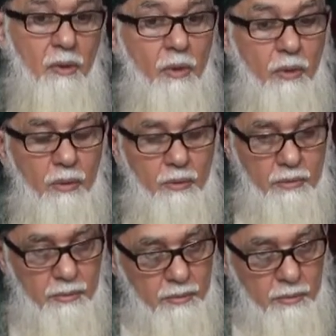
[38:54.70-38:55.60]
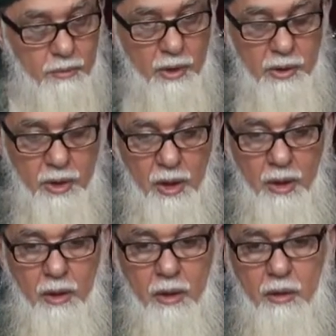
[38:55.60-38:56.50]
Oh,
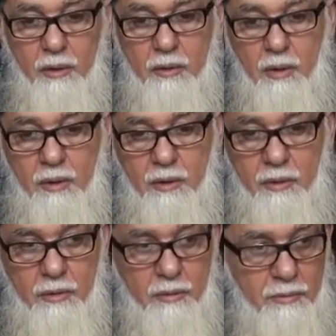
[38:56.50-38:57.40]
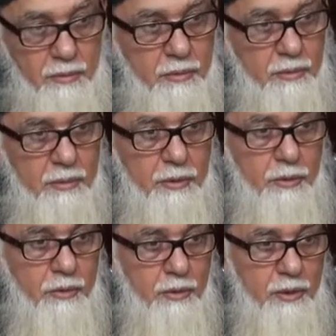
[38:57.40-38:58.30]
mashallah,
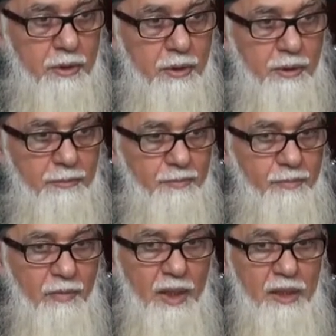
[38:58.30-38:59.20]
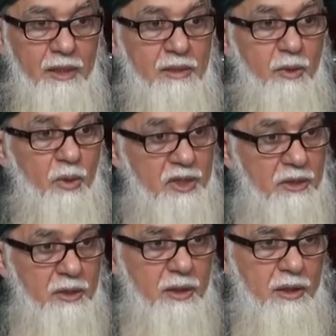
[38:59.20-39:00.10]
it's good. He is
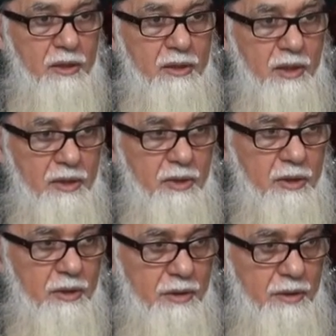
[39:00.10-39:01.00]
questioning his teacher.